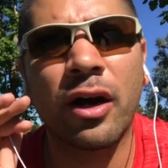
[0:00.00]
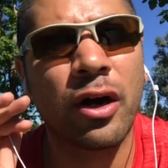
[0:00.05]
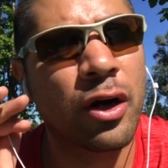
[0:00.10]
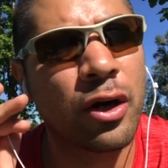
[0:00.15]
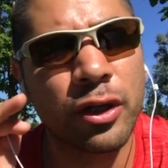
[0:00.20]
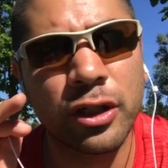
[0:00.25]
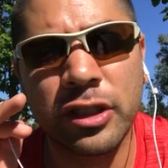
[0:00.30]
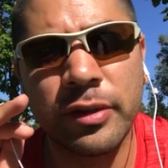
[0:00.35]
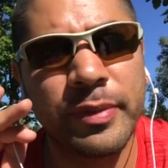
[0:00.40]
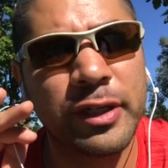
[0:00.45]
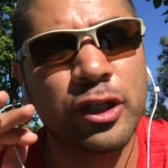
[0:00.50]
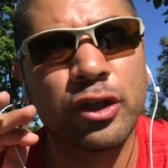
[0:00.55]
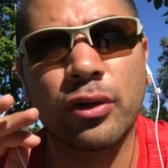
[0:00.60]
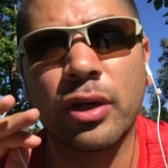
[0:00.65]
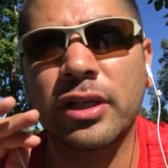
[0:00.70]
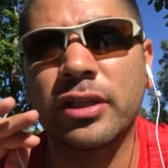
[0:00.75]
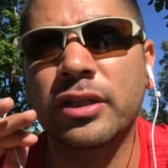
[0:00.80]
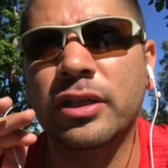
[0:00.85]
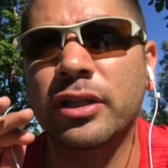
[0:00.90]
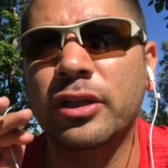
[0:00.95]
aren't to be
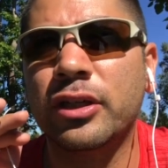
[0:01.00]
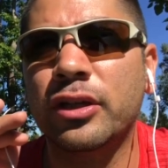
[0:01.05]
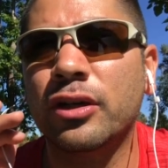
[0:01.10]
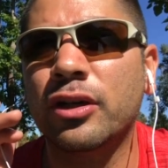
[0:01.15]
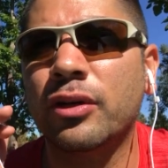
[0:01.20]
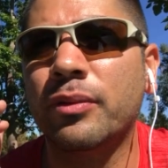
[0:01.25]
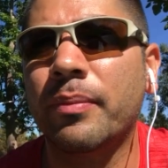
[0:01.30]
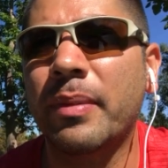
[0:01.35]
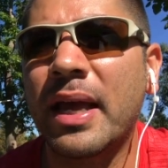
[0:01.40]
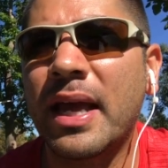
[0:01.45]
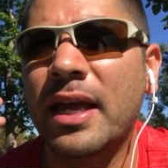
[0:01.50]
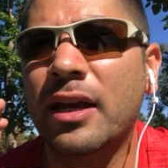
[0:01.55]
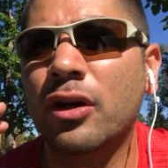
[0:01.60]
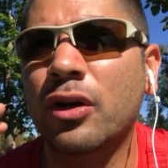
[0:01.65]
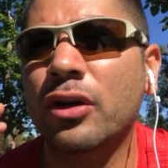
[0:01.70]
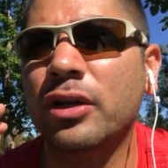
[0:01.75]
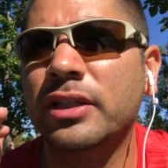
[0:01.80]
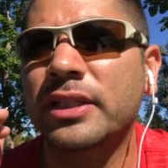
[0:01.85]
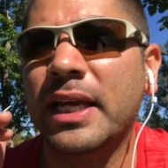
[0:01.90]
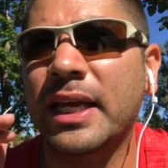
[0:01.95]
trusted you know men
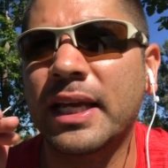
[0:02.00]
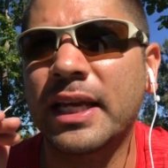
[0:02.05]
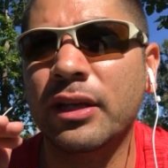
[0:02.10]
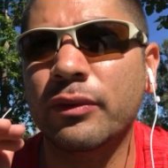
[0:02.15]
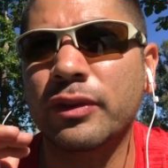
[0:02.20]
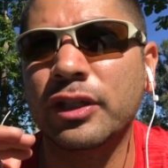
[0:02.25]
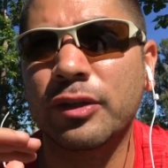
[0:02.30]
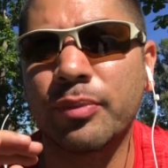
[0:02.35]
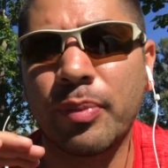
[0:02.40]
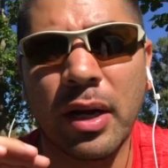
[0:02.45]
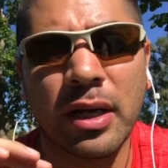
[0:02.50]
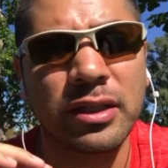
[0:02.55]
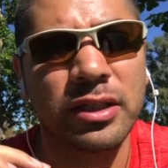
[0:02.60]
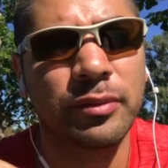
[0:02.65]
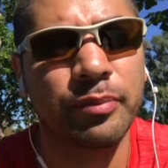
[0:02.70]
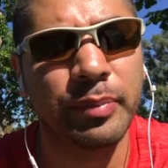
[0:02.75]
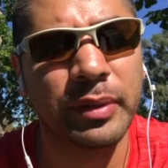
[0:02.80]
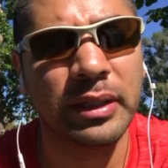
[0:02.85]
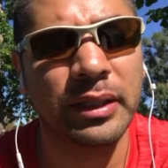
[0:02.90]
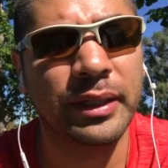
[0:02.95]
aren't taking
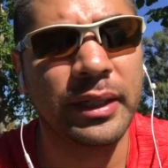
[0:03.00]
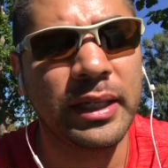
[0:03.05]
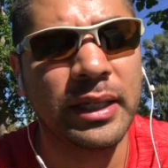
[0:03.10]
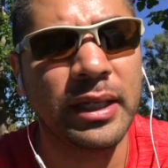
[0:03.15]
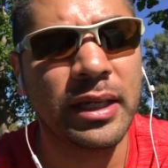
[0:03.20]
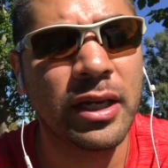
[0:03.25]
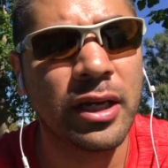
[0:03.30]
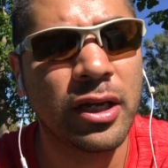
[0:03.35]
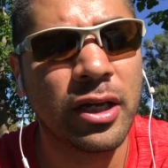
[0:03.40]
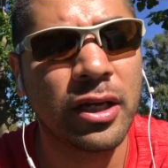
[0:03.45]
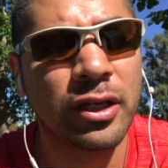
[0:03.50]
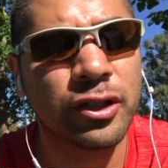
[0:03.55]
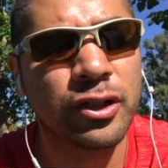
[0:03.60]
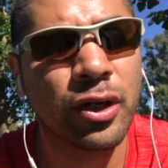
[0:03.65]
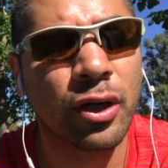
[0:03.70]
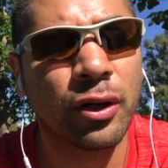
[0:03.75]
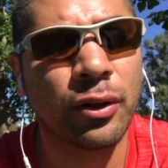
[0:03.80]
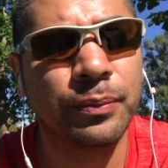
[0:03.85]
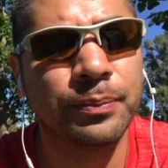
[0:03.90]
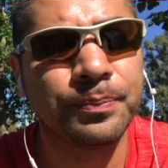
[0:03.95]
responsibility
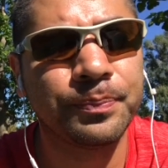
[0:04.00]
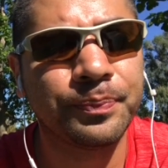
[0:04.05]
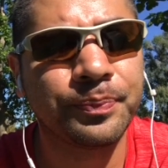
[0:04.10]
so